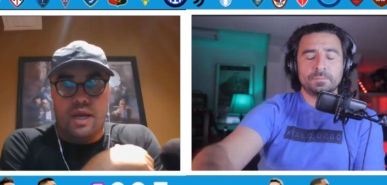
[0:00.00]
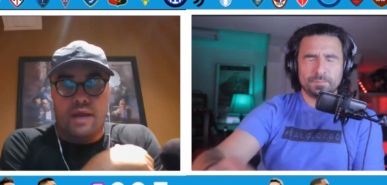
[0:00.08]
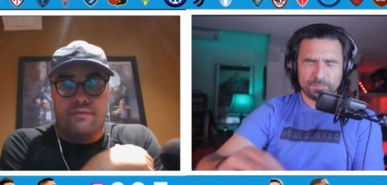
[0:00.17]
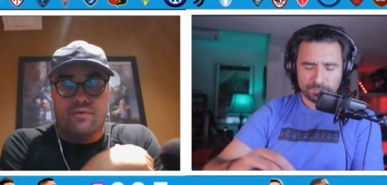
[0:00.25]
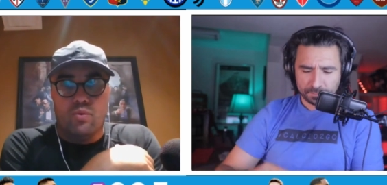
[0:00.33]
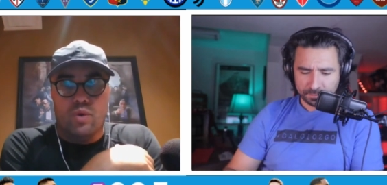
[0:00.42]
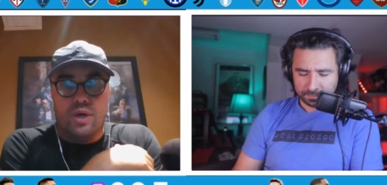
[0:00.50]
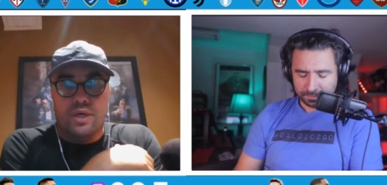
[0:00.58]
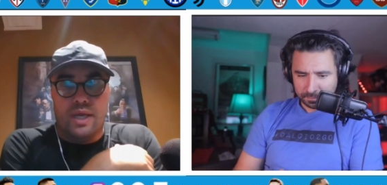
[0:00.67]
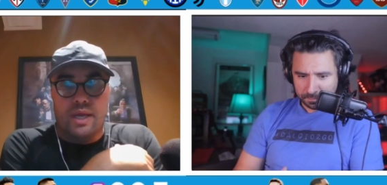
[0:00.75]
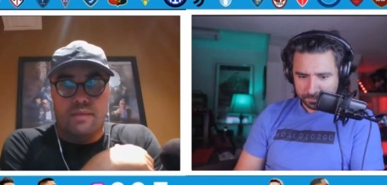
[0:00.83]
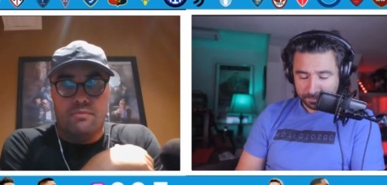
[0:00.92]
Speaker 1: after
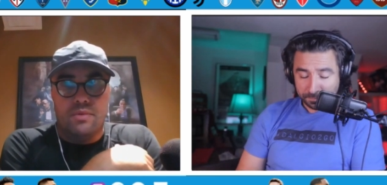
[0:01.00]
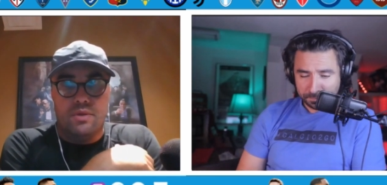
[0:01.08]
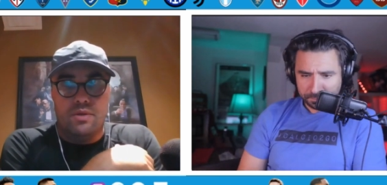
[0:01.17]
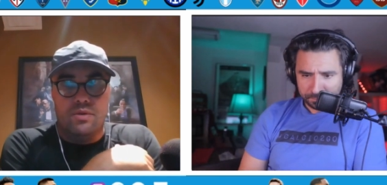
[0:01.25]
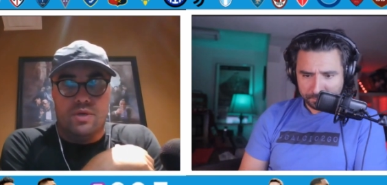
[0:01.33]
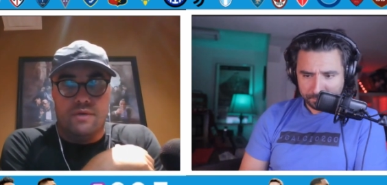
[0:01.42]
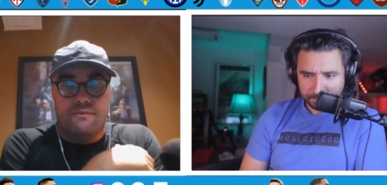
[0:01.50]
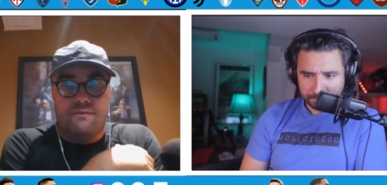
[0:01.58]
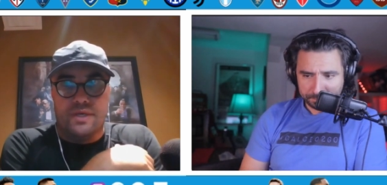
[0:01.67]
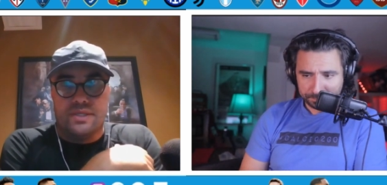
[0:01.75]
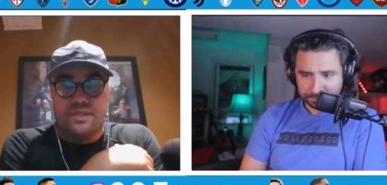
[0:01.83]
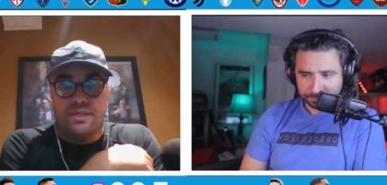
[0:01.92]
one game, you can
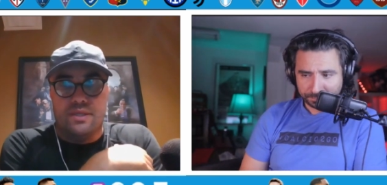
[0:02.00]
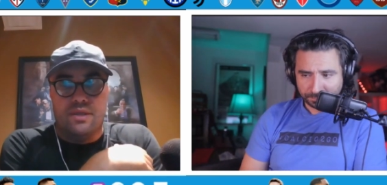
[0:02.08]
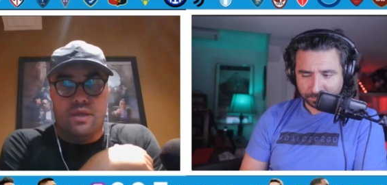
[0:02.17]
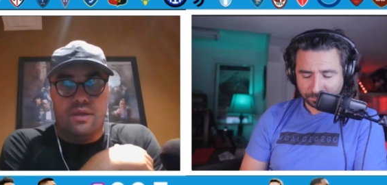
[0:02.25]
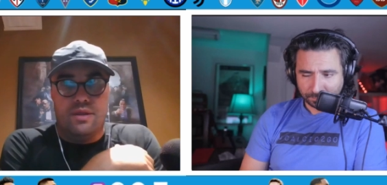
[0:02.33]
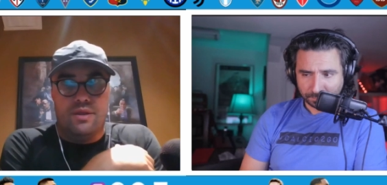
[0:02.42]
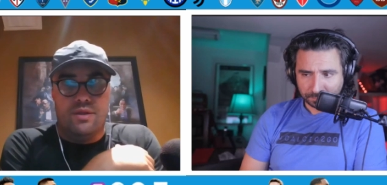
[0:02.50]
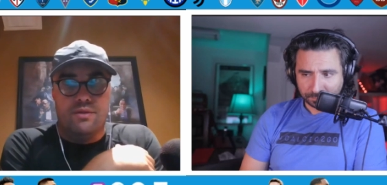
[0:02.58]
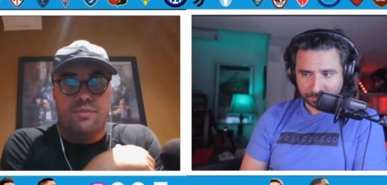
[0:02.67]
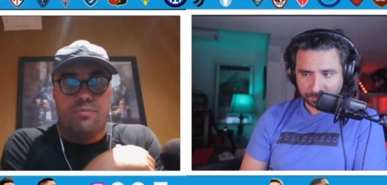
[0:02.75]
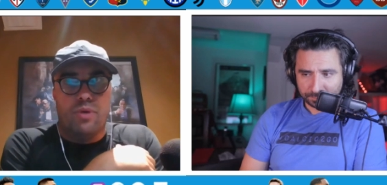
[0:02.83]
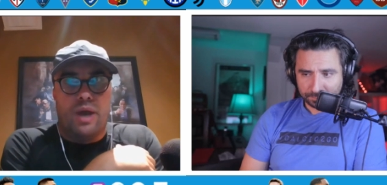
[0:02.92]
fix
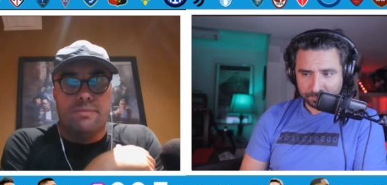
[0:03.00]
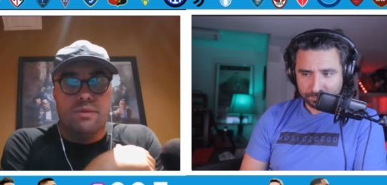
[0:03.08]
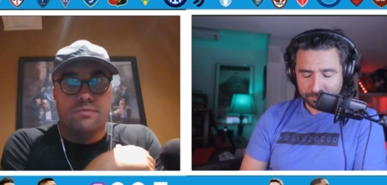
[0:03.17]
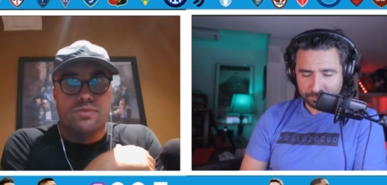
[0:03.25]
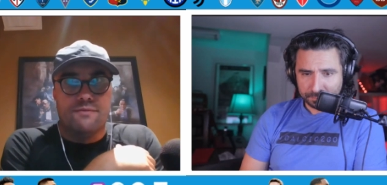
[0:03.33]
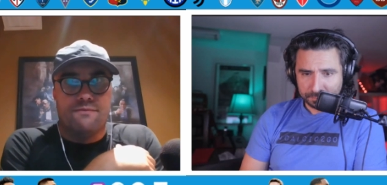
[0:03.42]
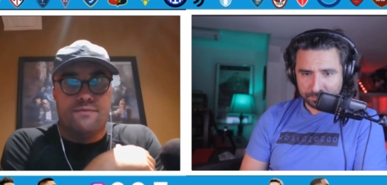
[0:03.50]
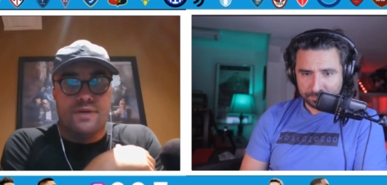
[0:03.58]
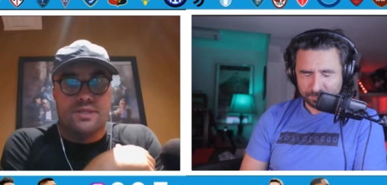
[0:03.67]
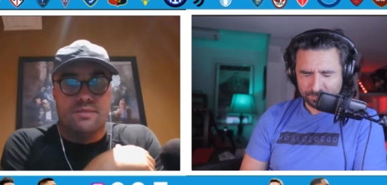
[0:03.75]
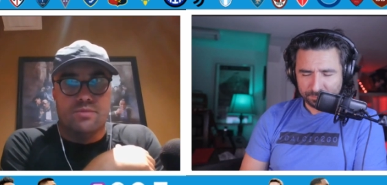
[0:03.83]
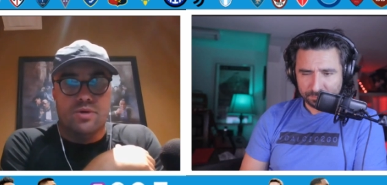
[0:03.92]
the problems are
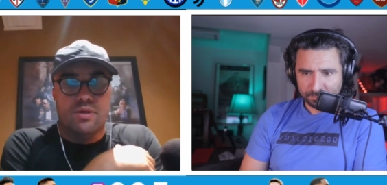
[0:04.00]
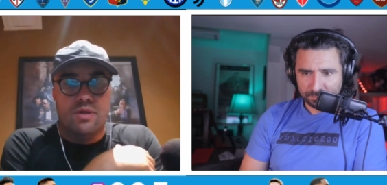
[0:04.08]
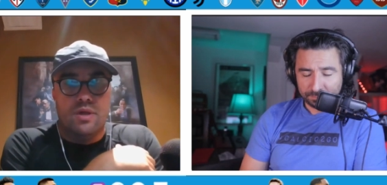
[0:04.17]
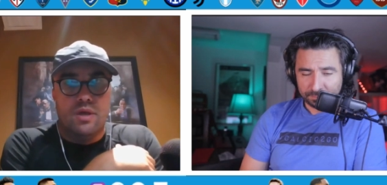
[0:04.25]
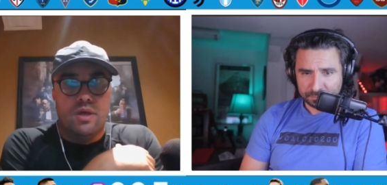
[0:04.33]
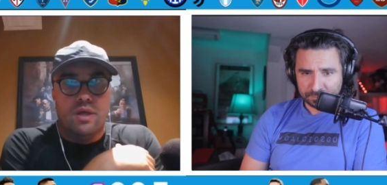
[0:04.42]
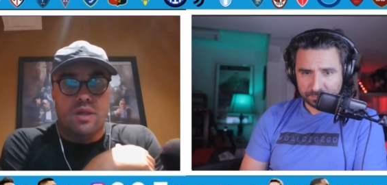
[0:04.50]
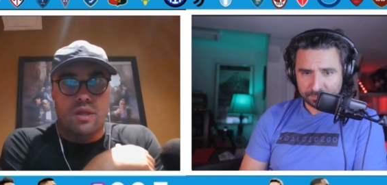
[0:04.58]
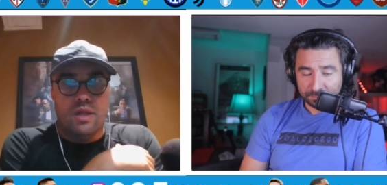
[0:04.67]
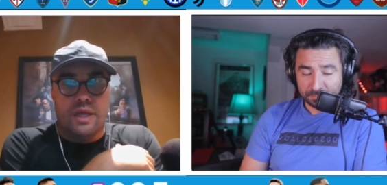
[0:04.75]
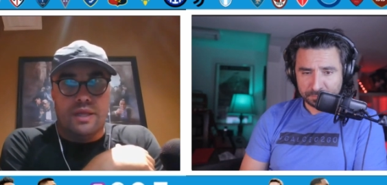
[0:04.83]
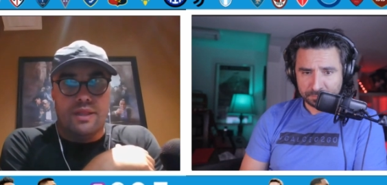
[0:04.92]
fixable.
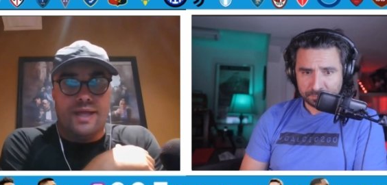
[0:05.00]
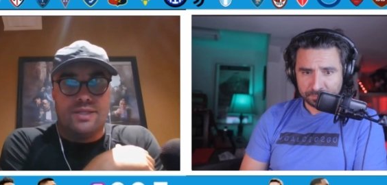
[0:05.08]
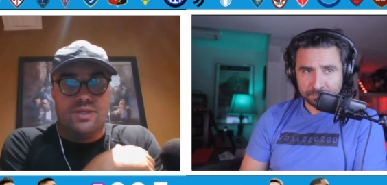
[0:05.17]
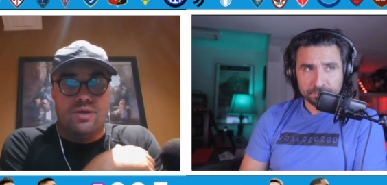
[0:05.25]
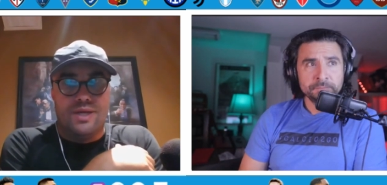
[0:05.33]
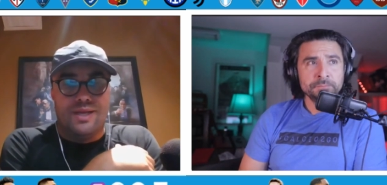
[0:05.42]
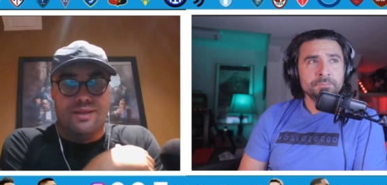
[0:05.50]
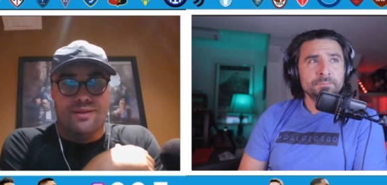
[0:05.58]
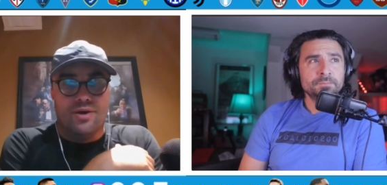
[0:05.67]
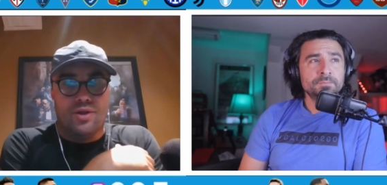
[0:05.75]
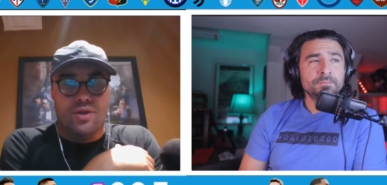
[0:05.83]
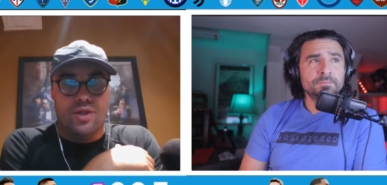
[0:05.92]
Like Lazio
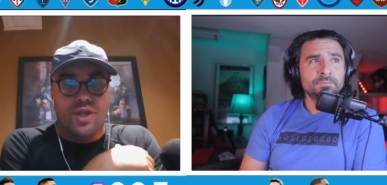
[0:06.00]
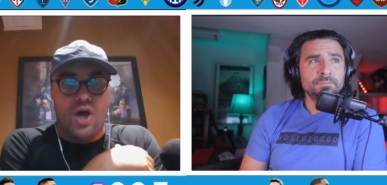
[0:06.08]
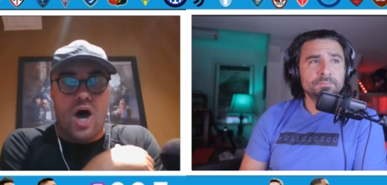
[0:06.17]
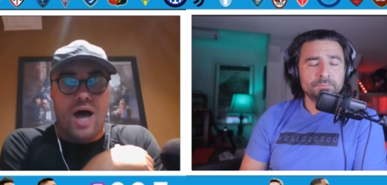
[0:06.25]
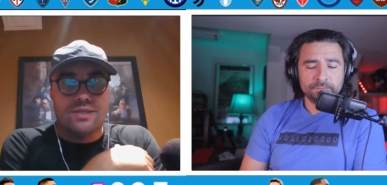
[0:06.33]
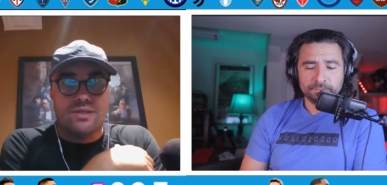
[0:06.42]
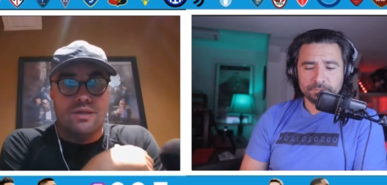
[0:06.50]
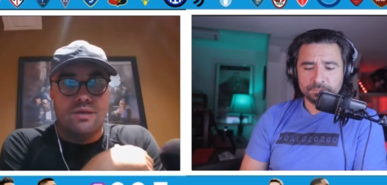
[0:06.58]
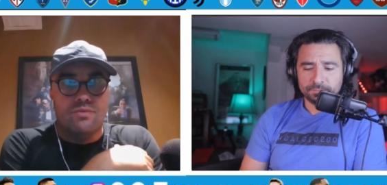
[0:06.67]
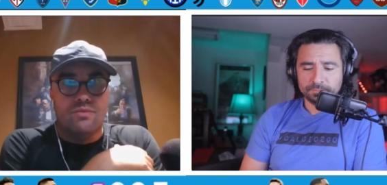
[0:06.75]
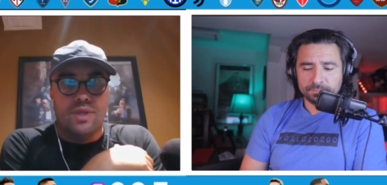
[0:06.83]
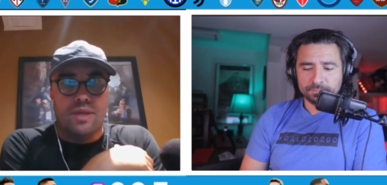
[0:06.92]
didn't look lost
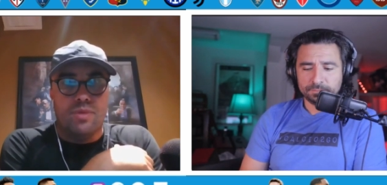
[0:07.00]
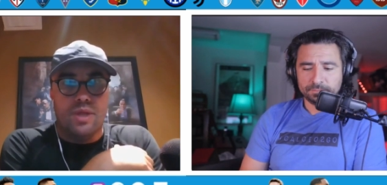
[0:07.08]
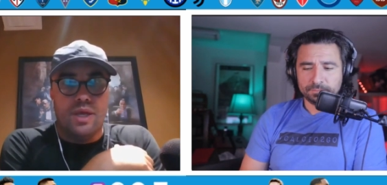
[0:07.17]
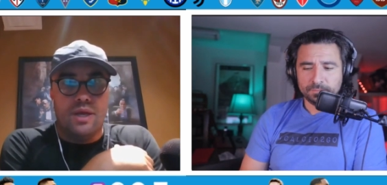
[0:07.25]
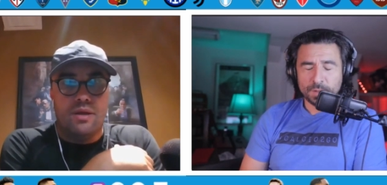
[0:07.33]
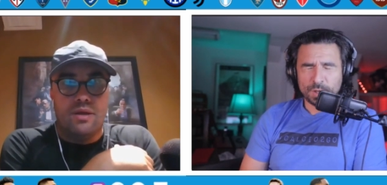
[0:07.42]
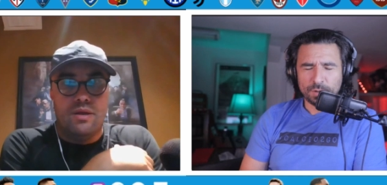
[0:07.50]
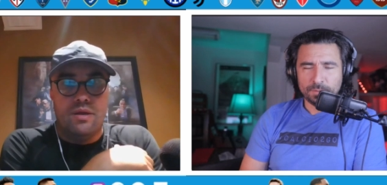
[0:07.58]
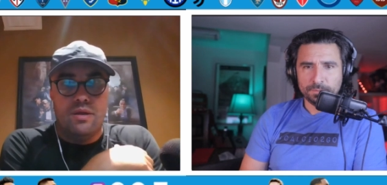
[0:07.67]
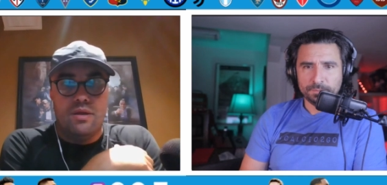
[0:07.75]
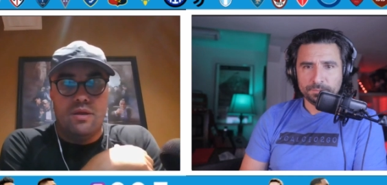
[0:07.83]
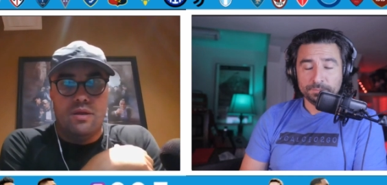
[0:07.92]
when they played.
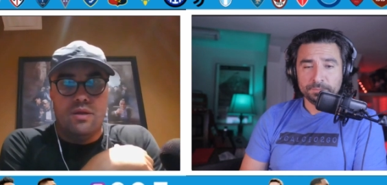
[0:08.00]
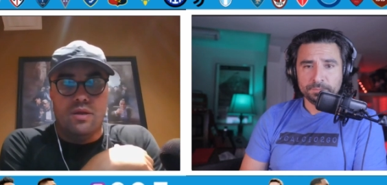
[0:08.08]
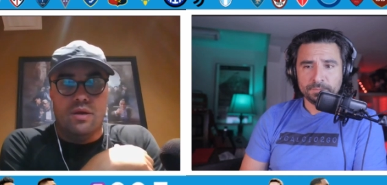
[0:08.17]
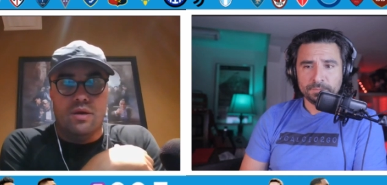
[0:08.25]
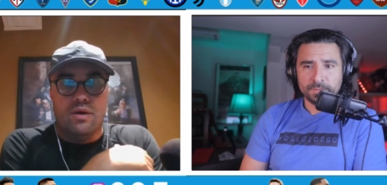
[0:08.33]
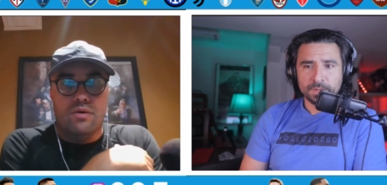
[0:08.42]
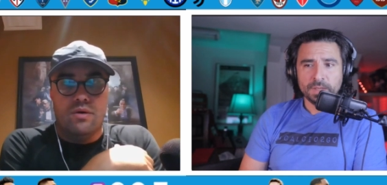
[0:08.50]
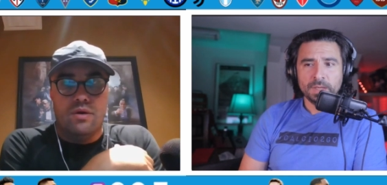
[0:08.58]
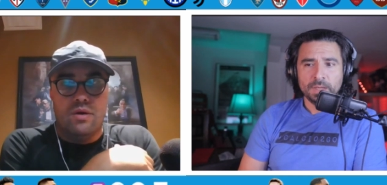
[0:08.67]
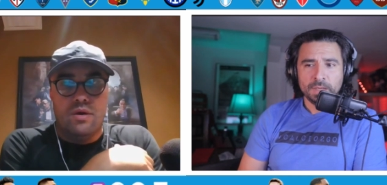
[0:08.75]
No.